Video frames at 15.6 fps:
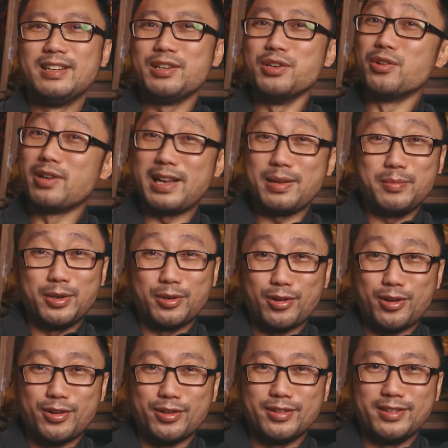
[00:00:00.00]
Don't get me
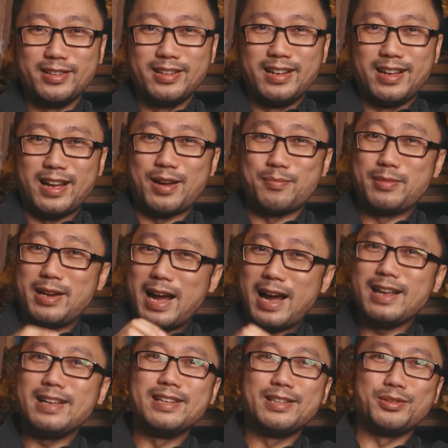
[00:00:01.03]
wrong, I'm
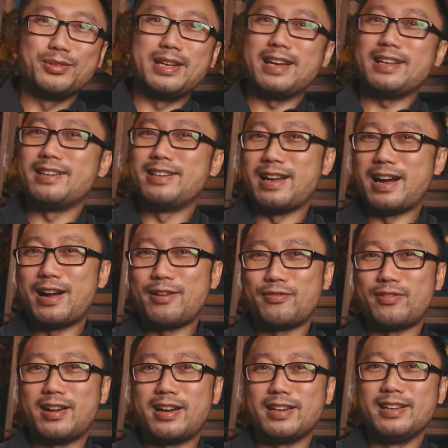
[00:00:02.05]
dying to get an
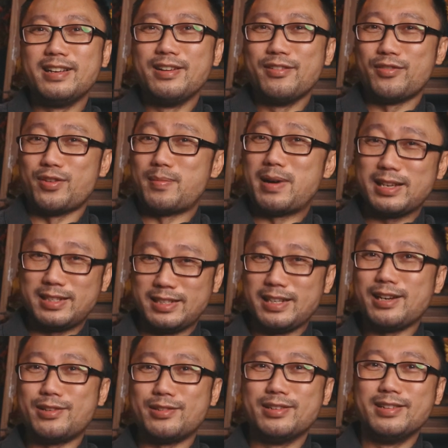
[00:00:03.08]
R5 for
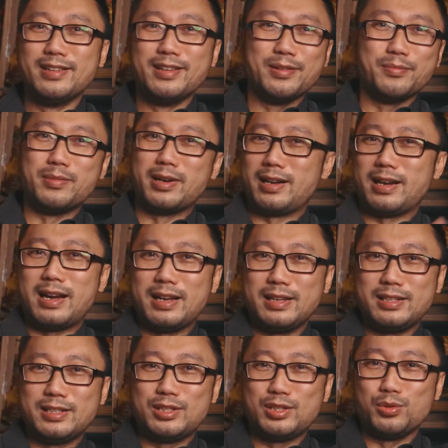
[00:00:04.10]
myself, but I
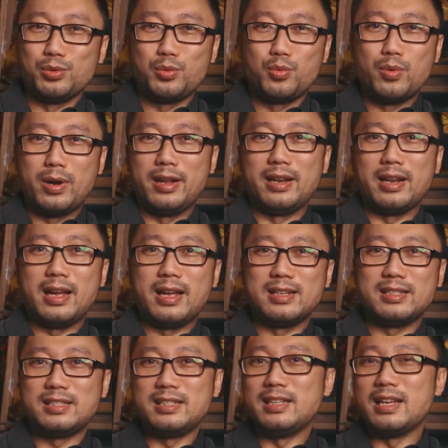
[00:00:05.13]
should wait and
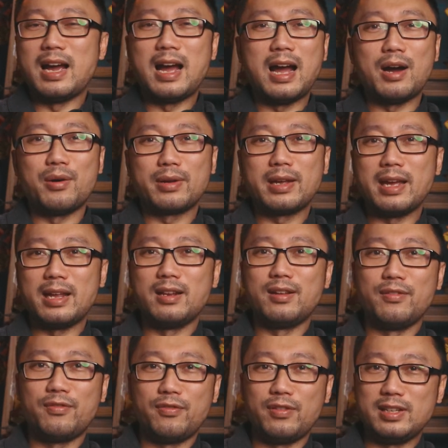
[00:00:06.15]
see how
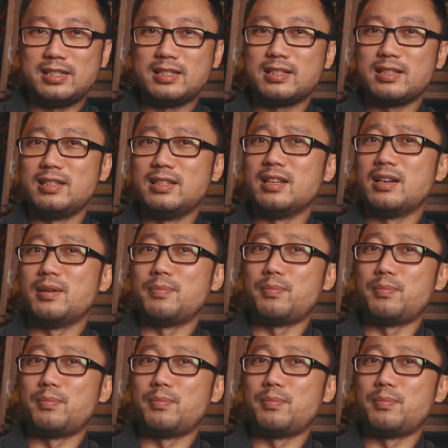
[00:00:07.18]
Canon fixed the